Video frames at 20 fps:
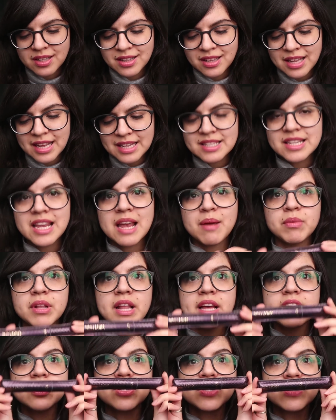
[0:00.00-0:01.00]
Lights Camera
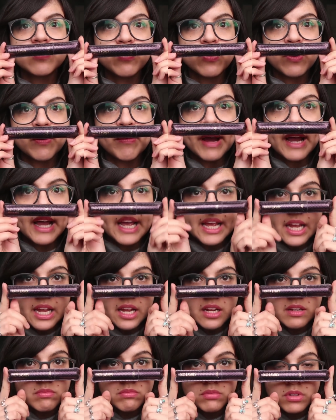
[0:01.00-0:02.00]
Lashes for
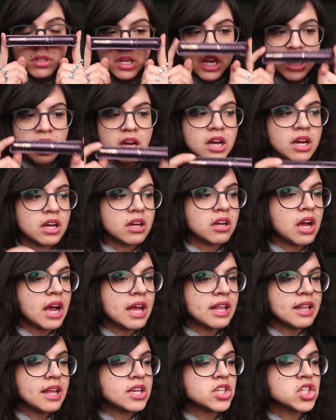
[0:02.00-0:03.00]
my
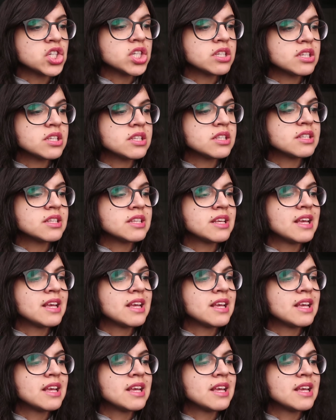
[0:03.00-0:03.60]
eyelashes,